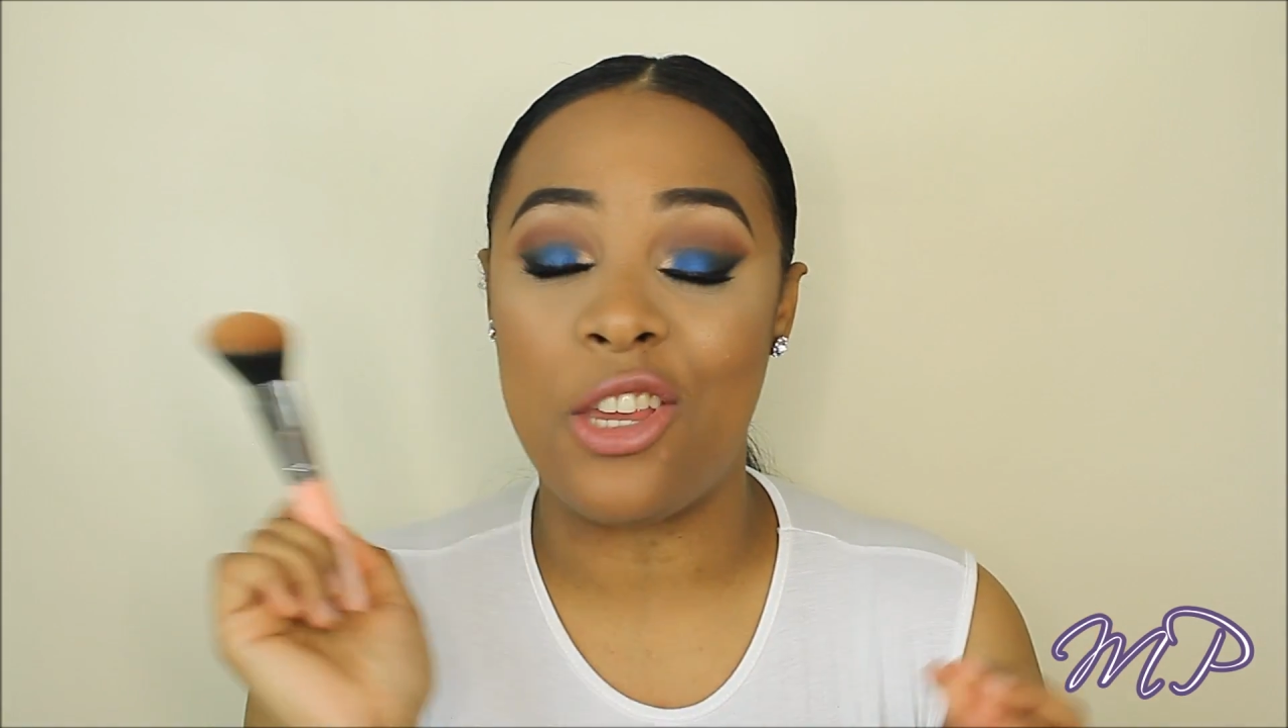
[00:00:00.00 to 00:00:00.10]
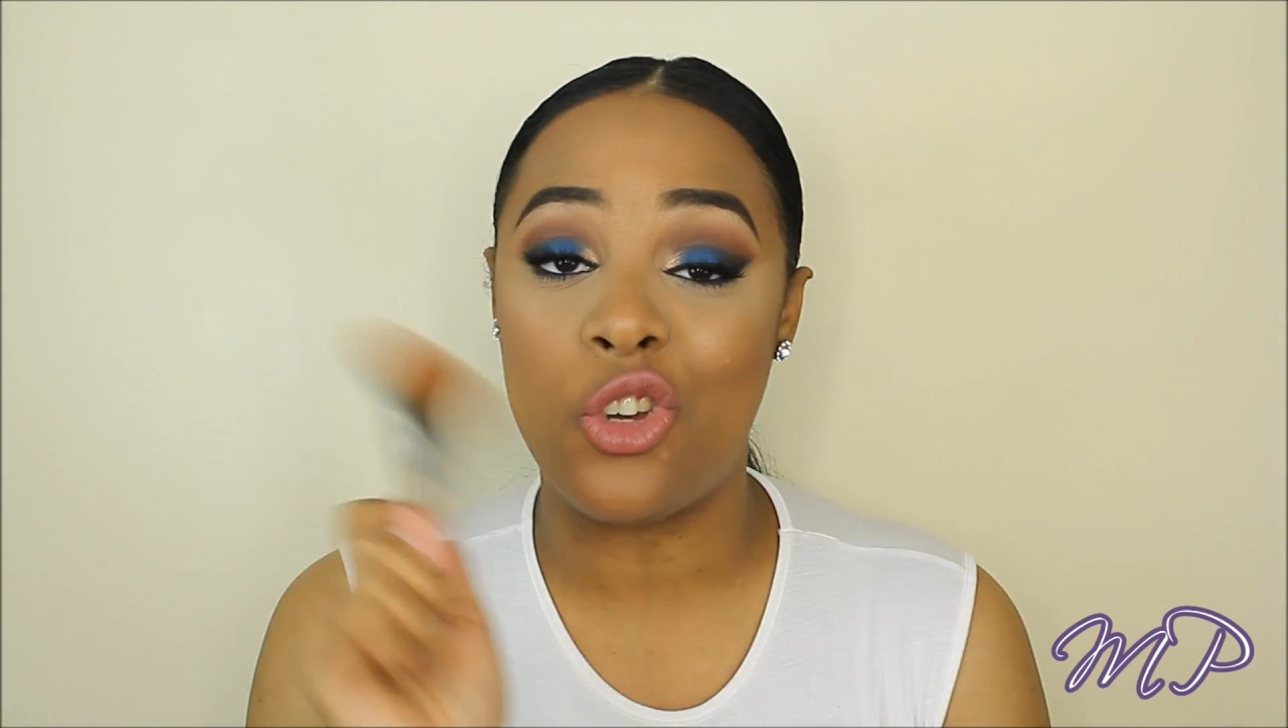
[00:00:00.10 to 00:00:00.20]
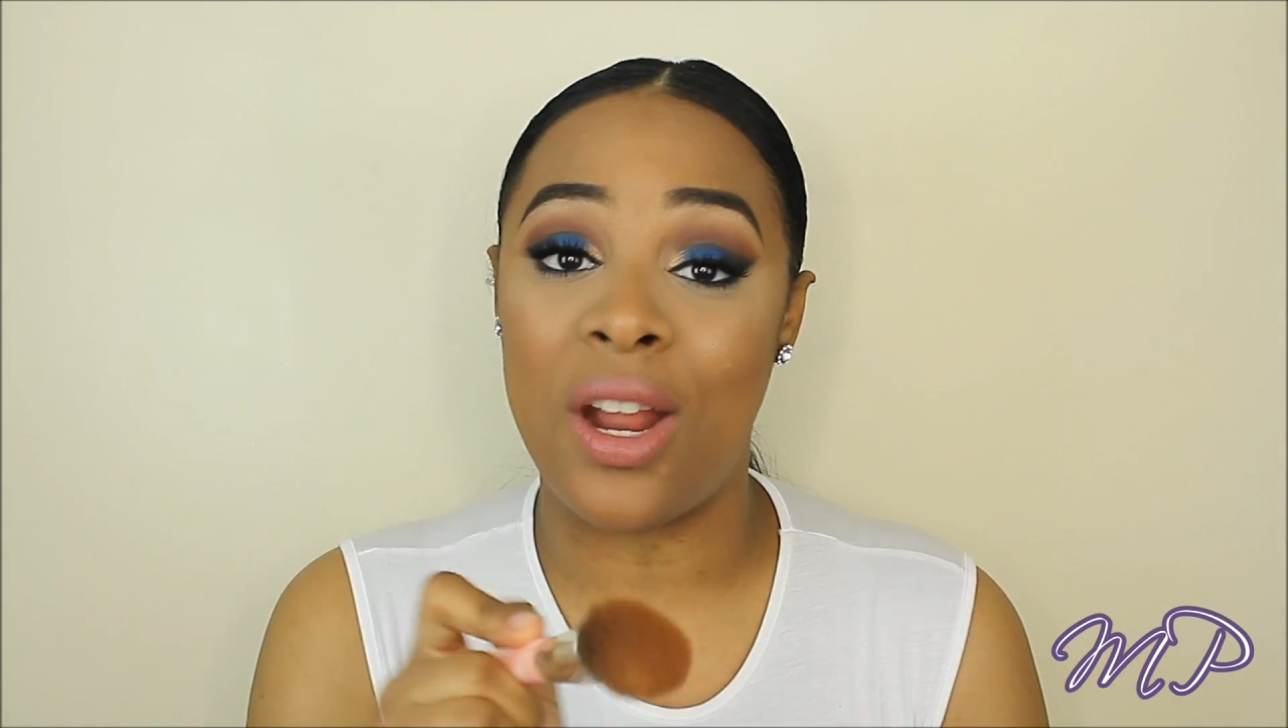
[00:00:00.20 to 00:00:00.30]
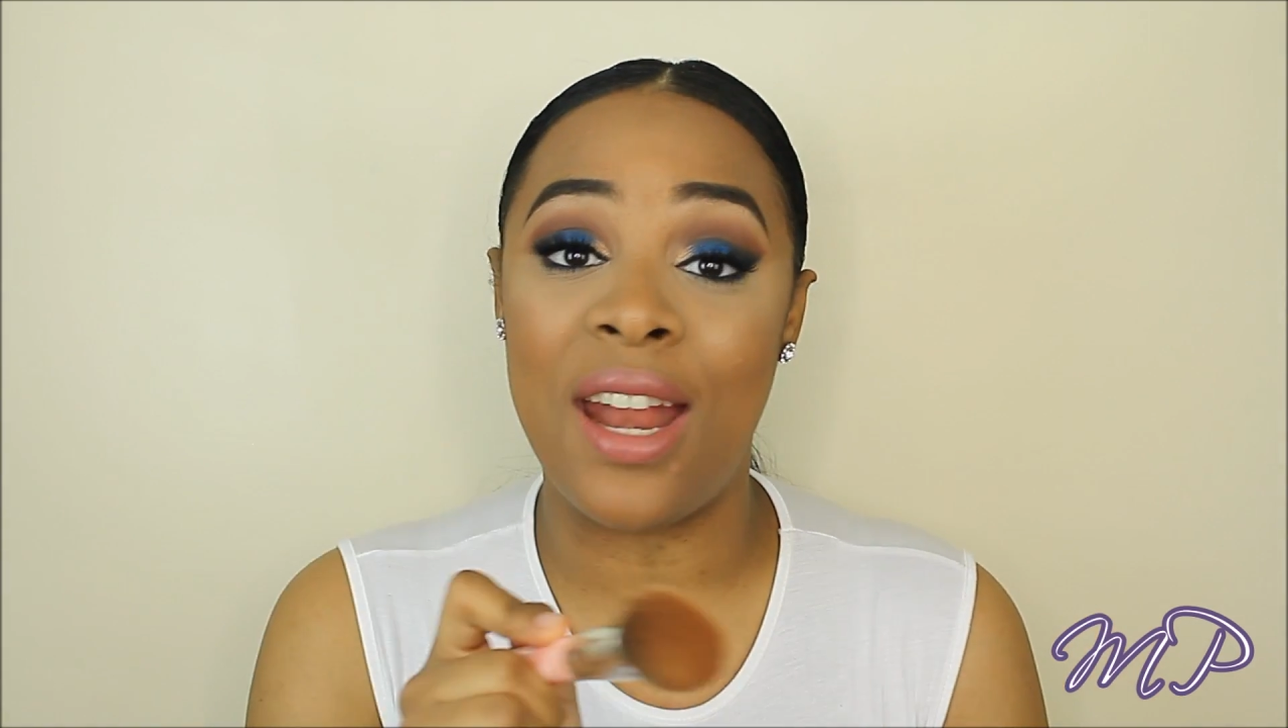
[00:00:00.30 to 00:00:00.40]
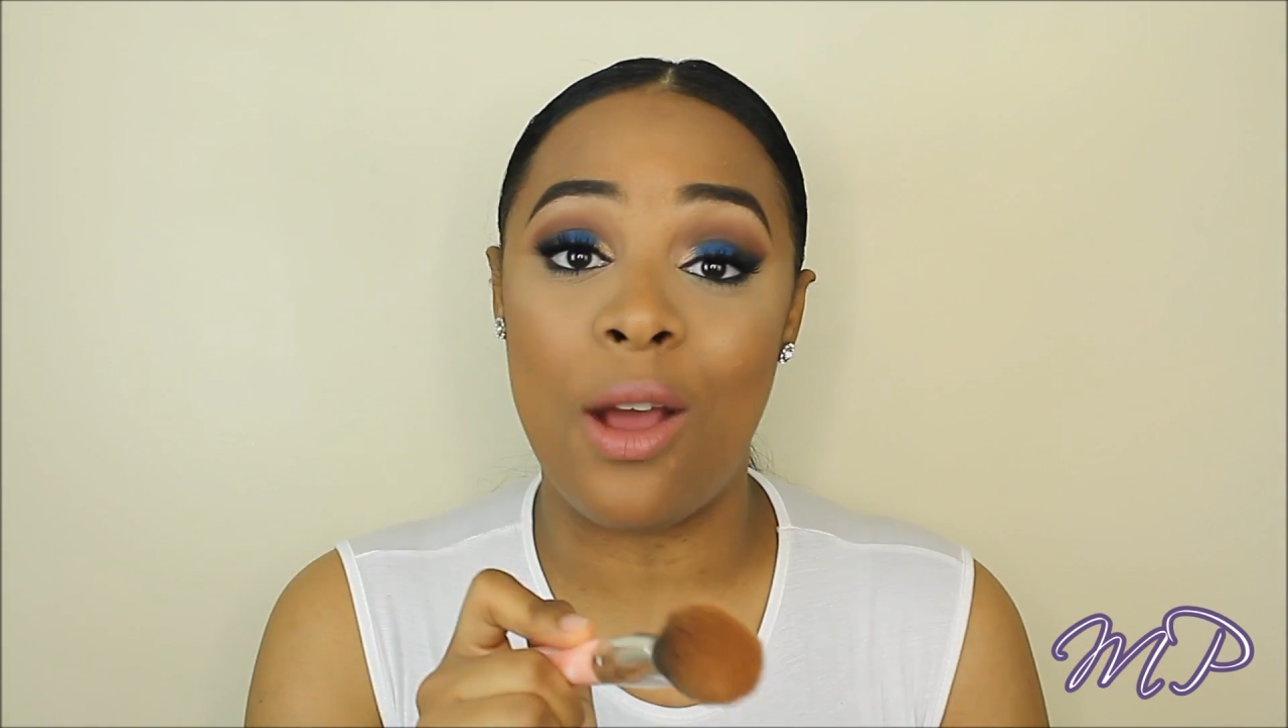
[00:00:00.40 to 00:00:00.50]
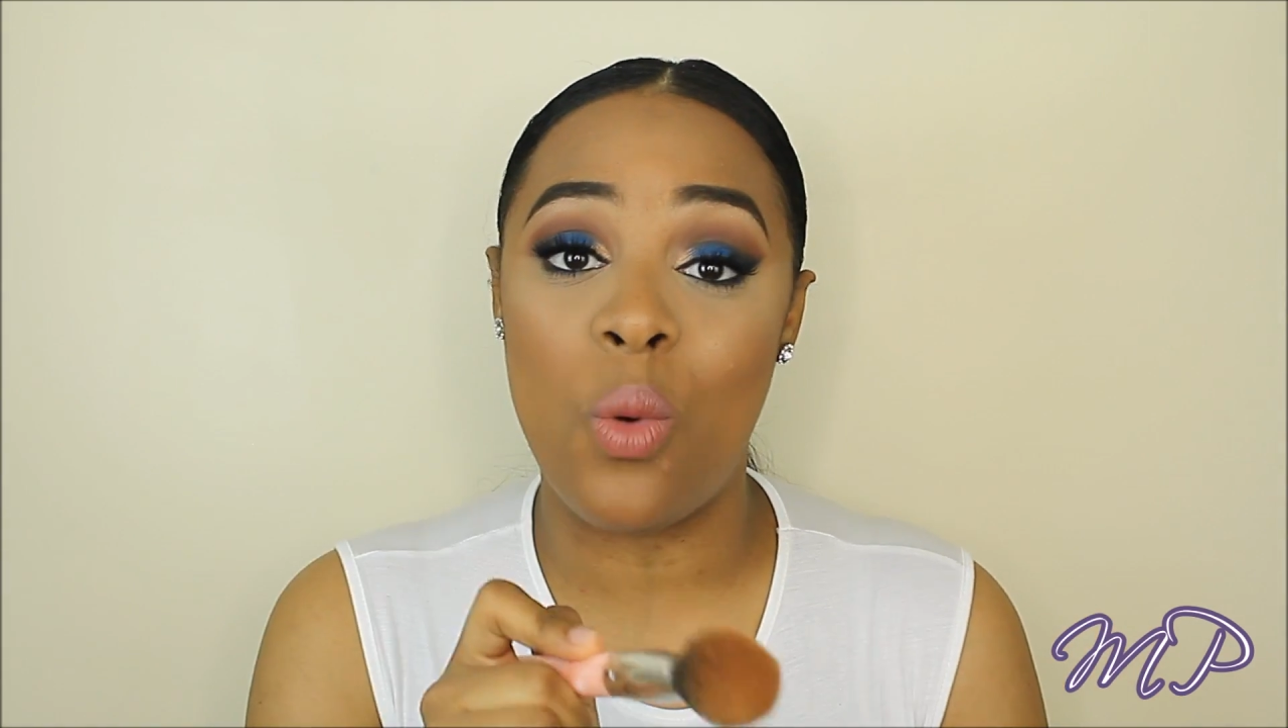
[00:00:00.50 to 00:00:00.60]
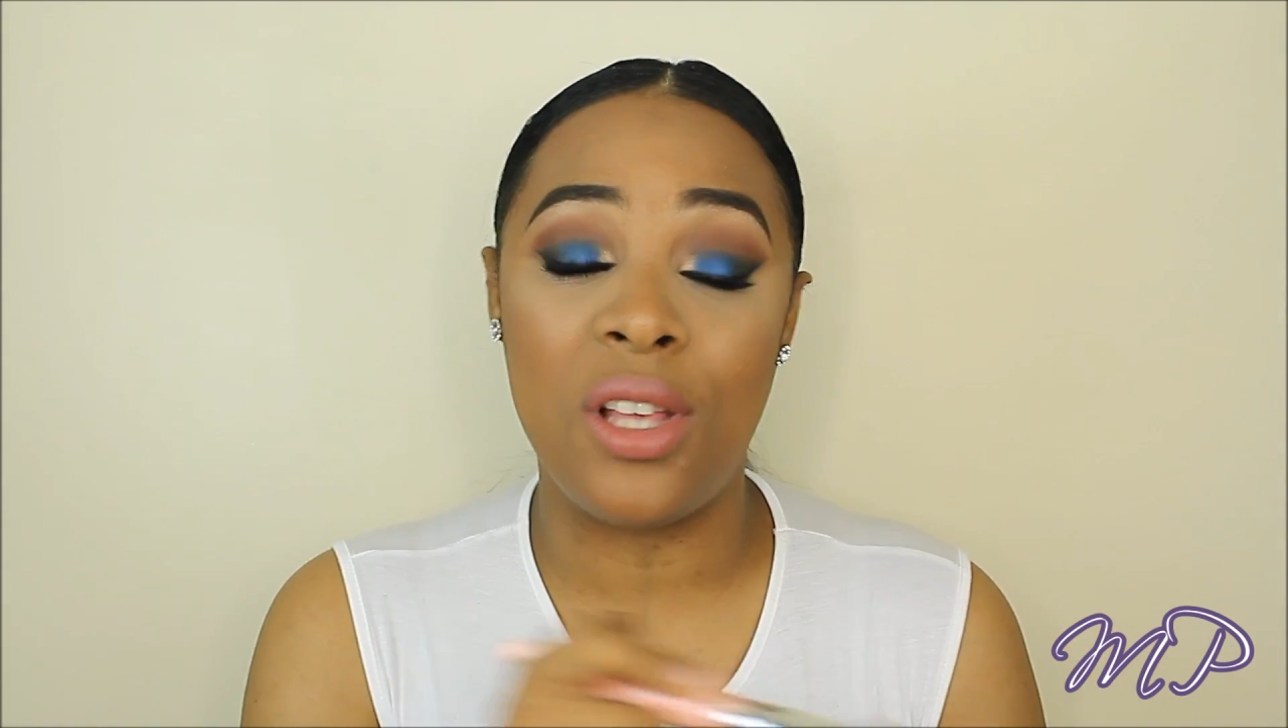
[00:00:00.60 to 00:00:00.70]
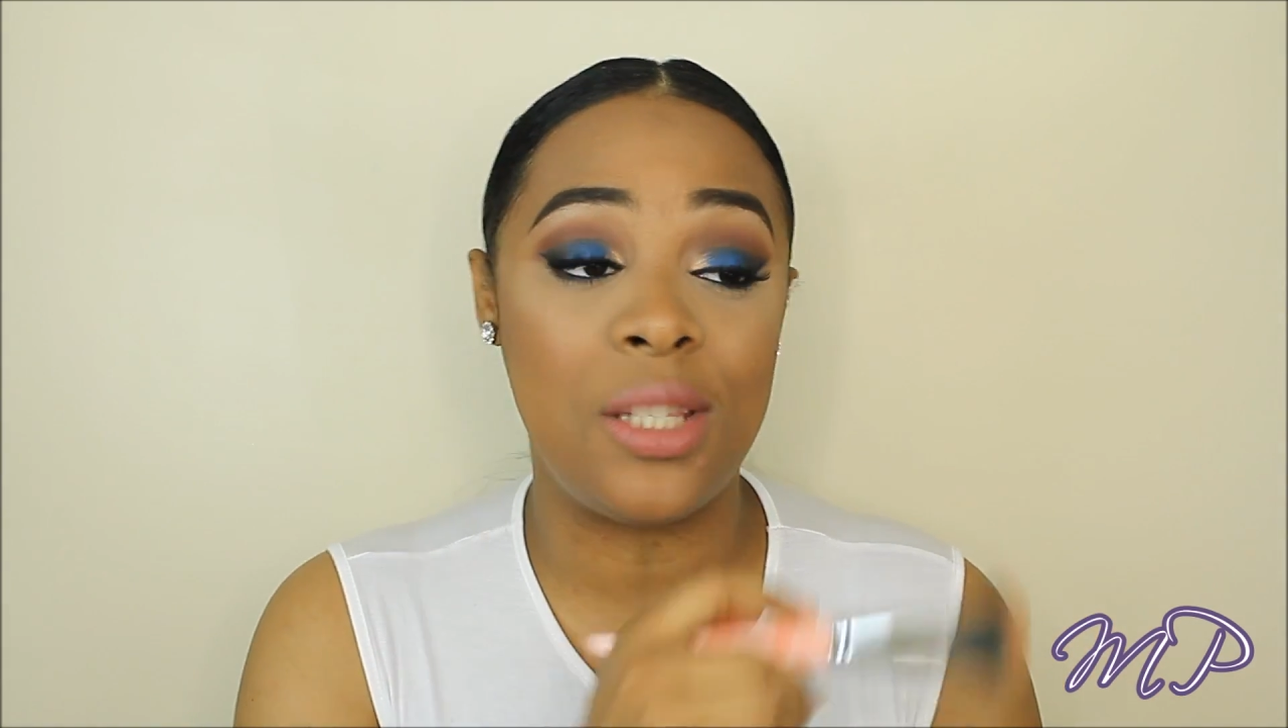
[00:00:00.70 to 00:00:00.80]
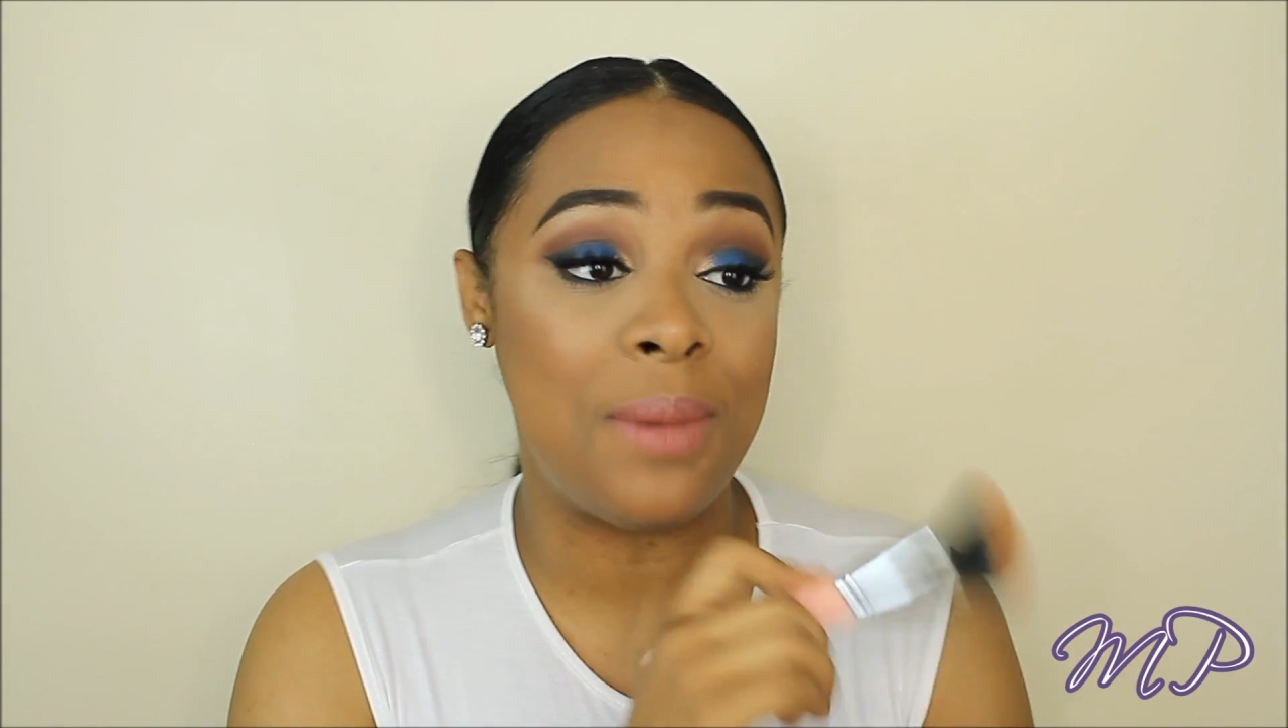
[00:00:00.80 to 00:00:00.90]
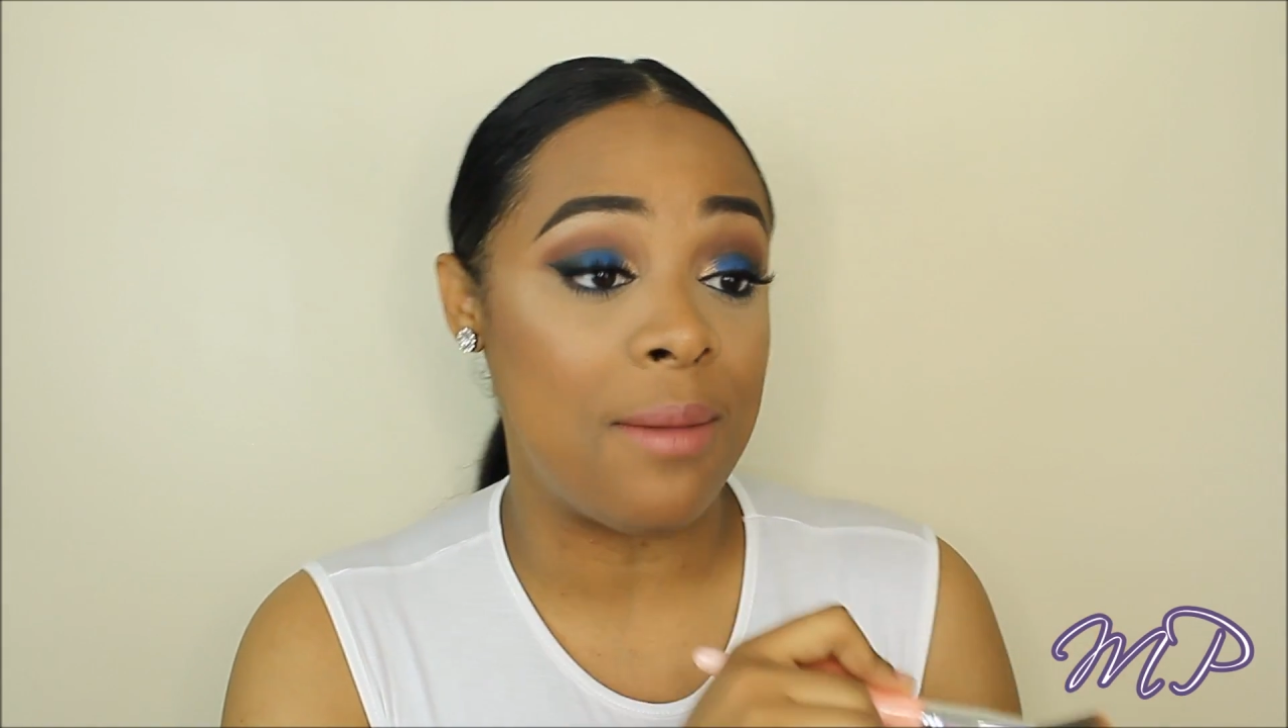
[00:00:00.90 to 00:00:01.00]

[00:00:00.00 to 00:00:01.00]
I tried it out once